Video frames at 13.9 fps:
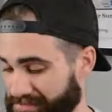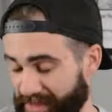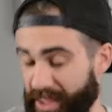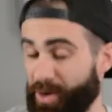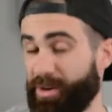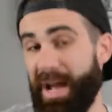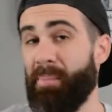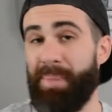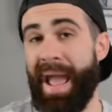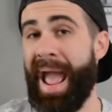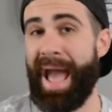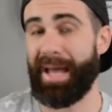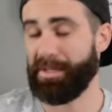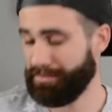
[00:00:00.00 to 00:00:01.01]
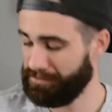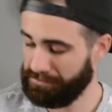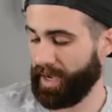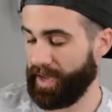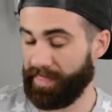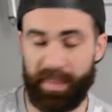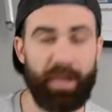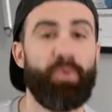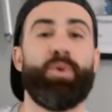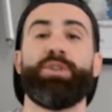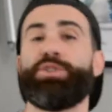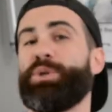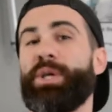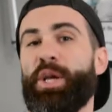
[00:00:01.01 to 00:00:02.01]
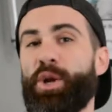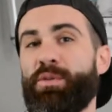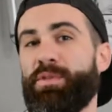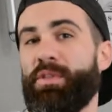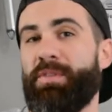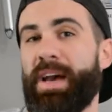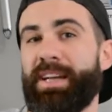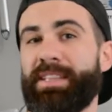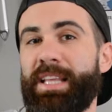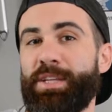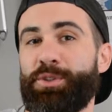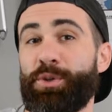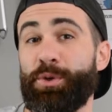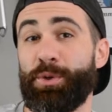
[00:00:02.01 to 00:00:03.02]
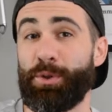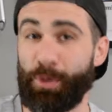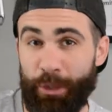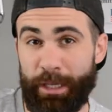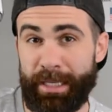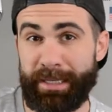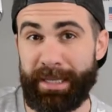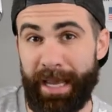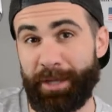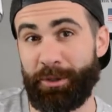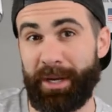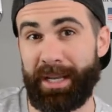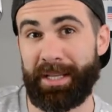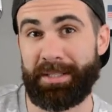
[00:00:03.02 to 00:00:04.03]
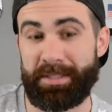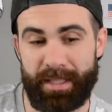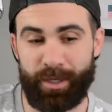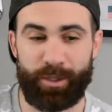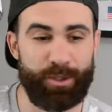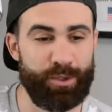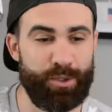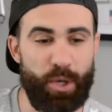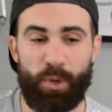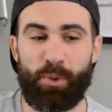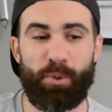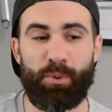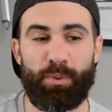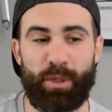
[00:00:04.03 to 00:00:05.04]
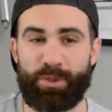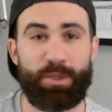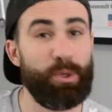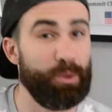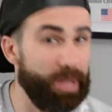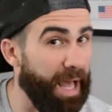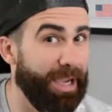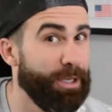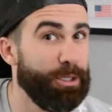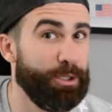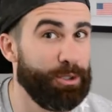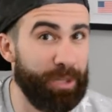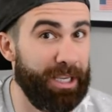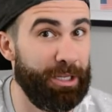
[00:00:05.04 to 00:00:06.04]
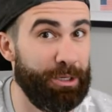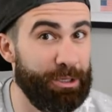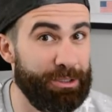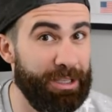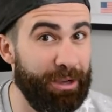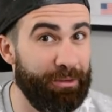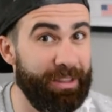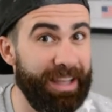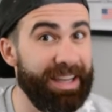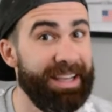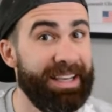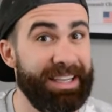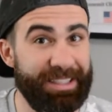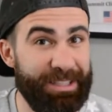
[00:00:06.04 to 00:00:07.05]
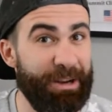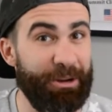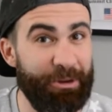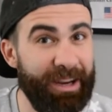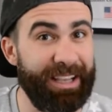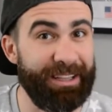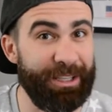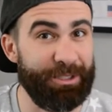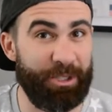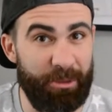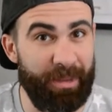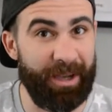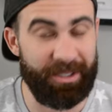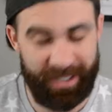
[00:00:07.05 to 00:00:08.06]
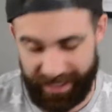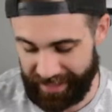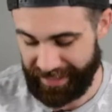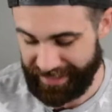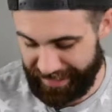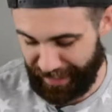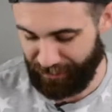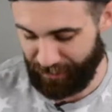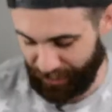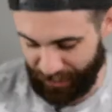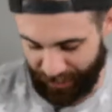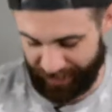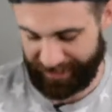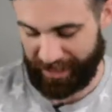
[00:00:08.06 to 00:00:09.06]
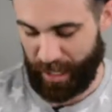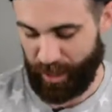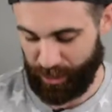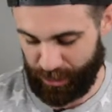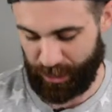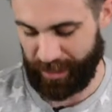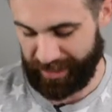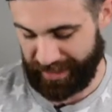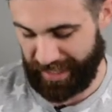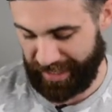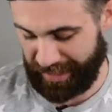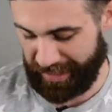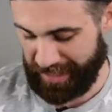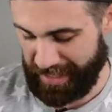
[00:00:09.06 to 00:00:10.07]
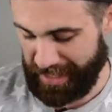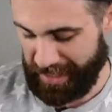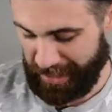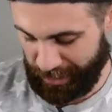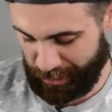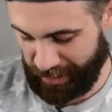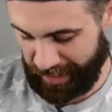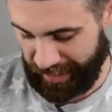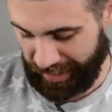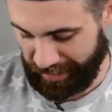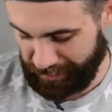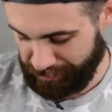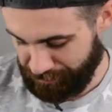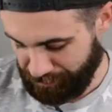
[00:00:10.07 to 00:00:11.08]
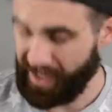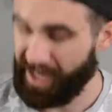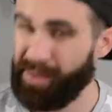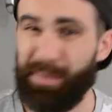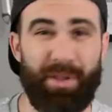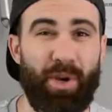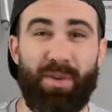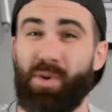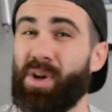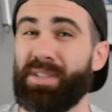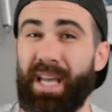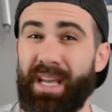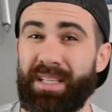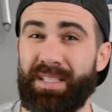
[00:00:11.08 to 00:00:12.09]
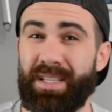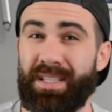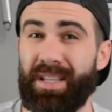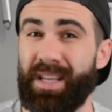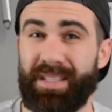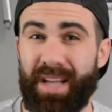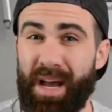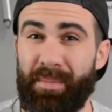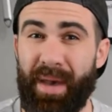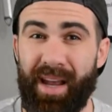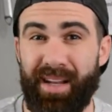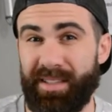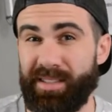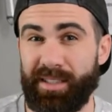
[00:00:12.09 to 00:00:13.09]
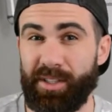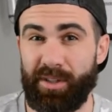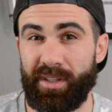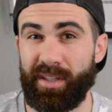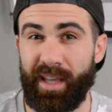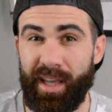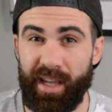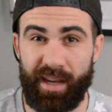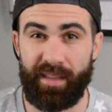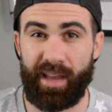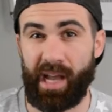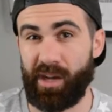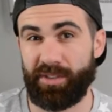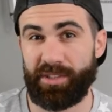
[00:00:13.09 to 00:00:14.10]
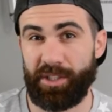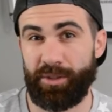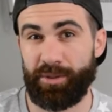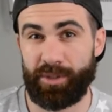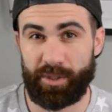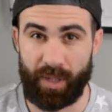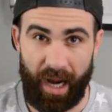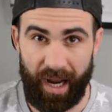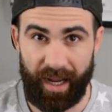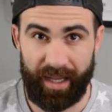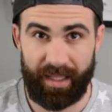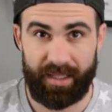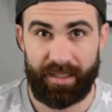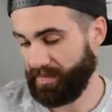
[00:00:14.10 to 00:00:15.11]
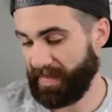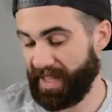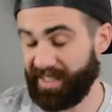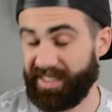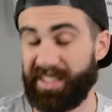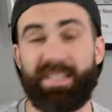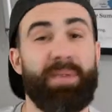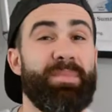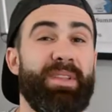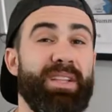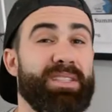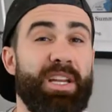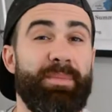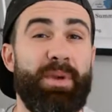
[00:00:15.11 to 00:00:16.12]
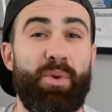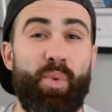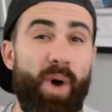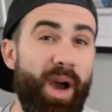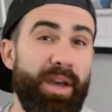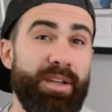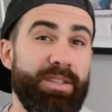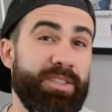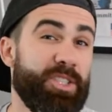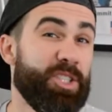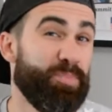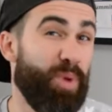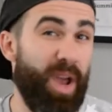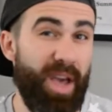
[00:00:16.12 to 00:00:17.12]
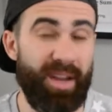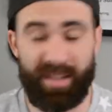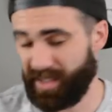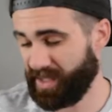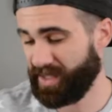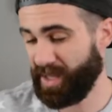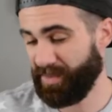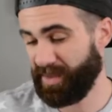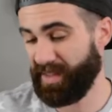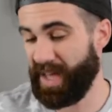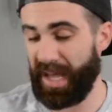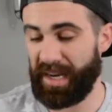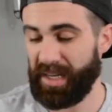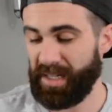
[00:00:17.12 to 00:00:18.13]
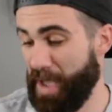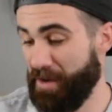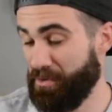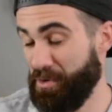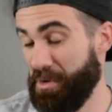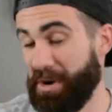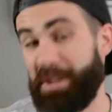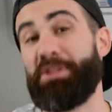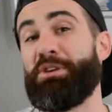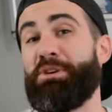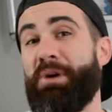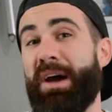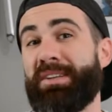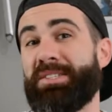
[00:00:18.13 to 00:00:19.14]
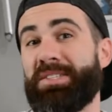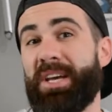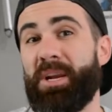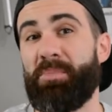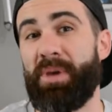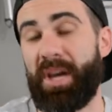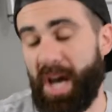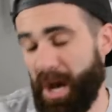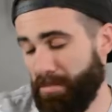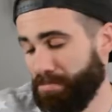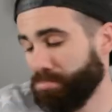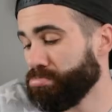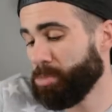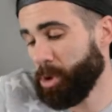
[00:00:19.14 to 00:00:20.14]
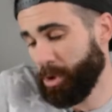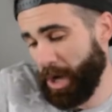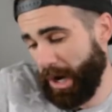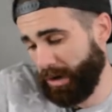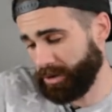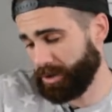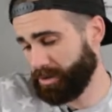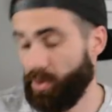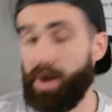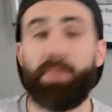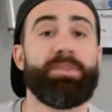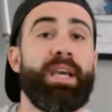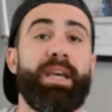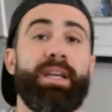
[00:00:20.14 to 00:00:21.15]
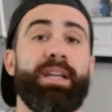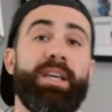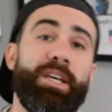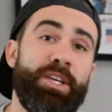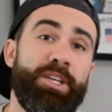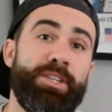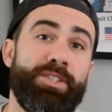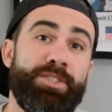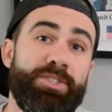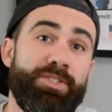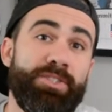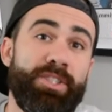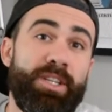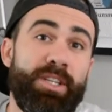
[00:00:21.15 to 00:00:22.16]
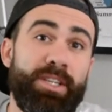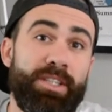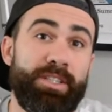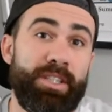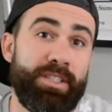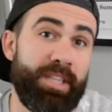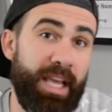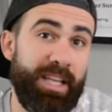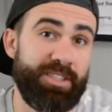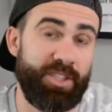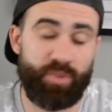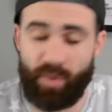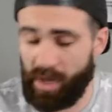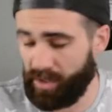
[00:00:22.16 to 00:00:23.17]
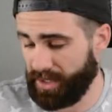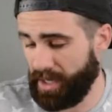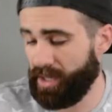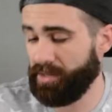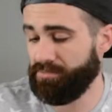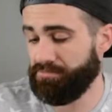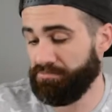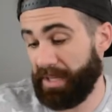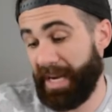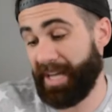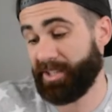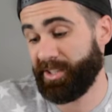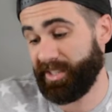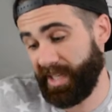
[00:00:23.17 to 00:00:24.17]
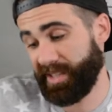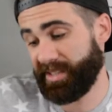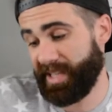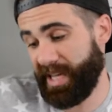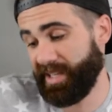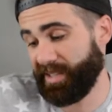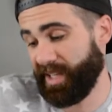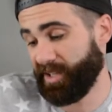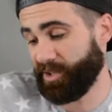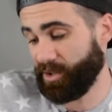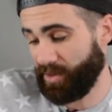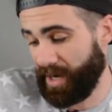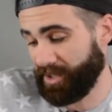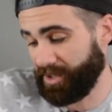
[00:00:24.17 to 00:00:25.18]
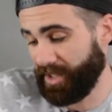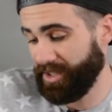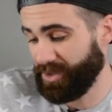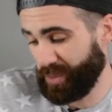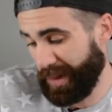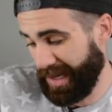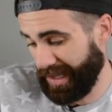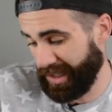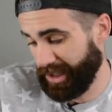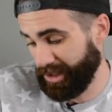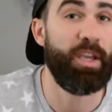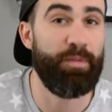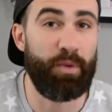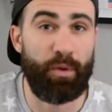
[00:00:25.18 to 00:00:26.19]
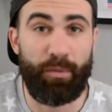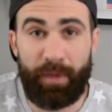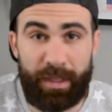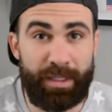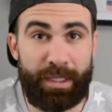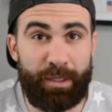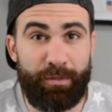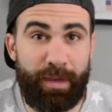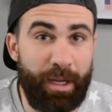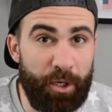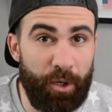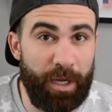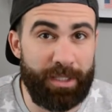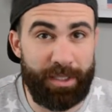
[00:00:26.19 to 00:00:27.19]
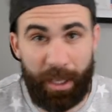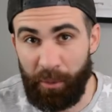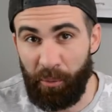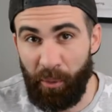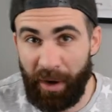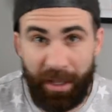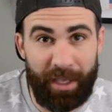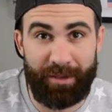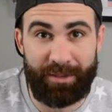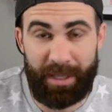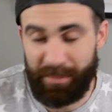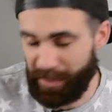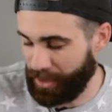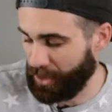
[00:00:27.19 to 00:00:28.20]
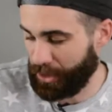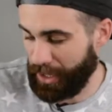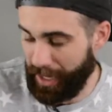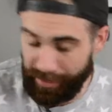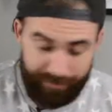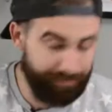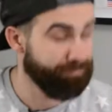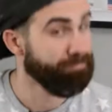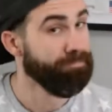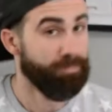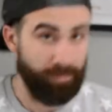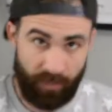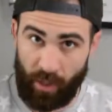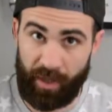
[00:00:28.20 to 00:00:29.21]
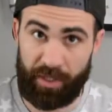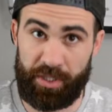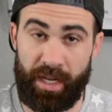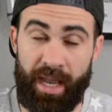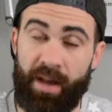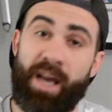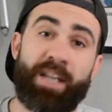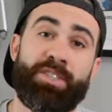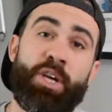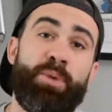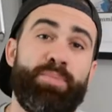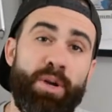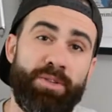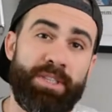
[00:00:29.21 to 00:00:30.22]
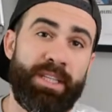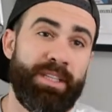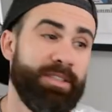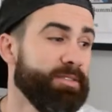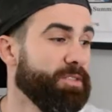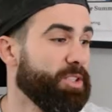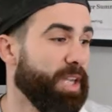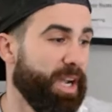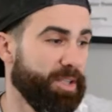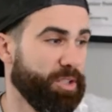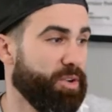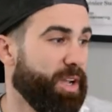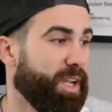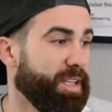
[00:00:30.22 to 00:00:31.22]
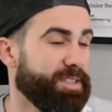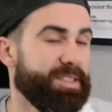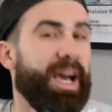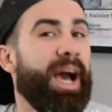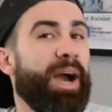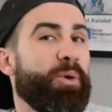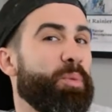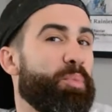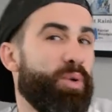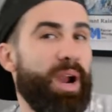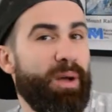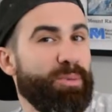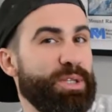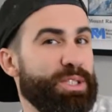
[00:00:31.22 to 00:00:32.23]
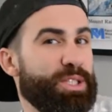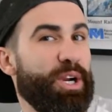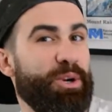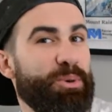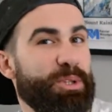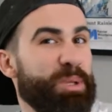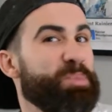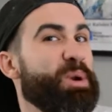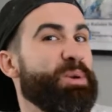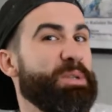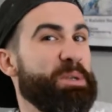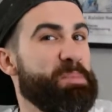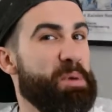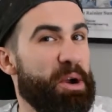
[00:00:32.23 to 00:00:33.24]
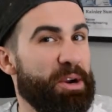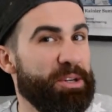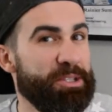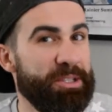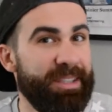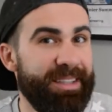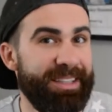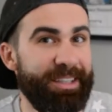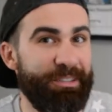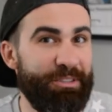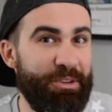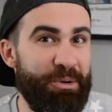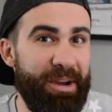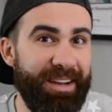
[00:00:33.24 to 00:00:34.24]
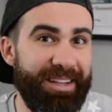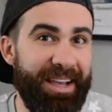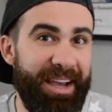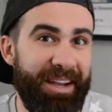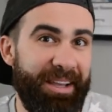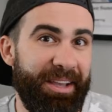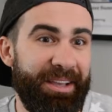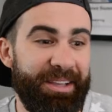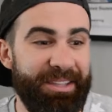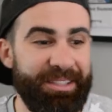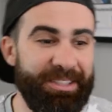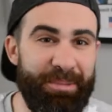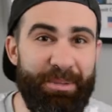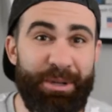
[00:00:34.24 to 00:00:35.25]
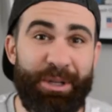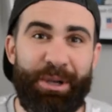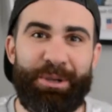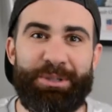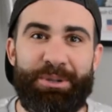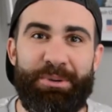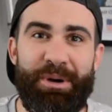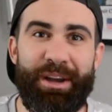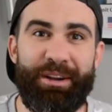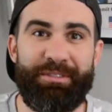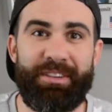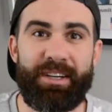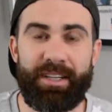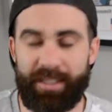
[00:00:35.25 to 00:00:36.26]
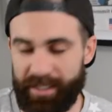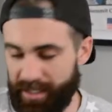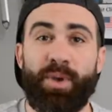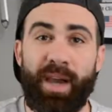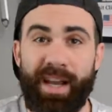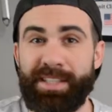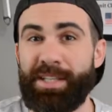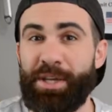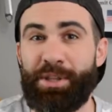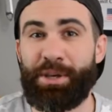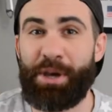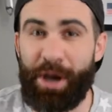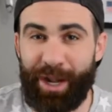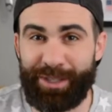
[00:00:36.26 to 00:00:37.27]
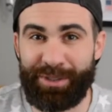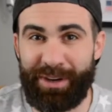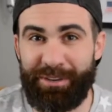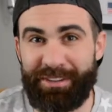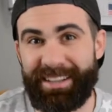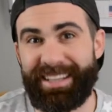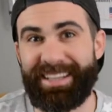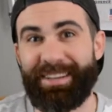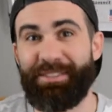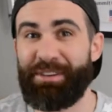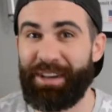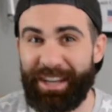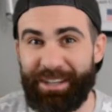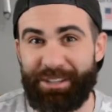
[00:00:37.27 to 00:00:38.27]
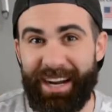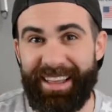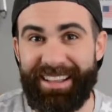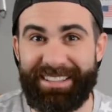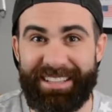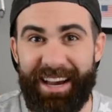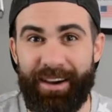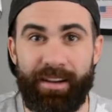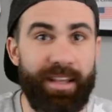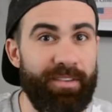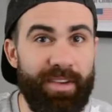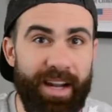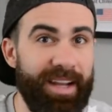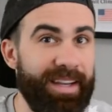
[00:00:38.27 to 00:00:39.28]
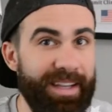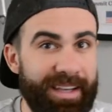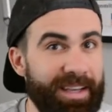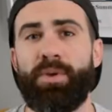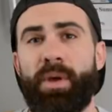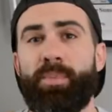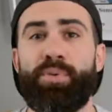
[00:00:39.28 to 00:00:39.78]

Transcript: they're not bad. I think once you get over the fact that you're looking at crickets, there's no, there's no lying or tricking yourself that it's not a cricket that you're about to eat. It definitely looks just like a cricket. But the overall taste is, is not bad. It's literally like anything else that you would try. Is this something that's gonna be widespread? Is this something that everyone in the U S is gonna pick up? Who knows? What I'm saying is the, the taste is well done. It actually does taste like sriracha as well. If you're feeling adventurous and wanna give something a shot, go ahead and check out Exo Protein, check out the crickets. I would probably start with the protein bars if you wanna kinda dip your toes in the water first. So I gotta tell you the cost of everything. If you're gonna try this out, give you an idea. The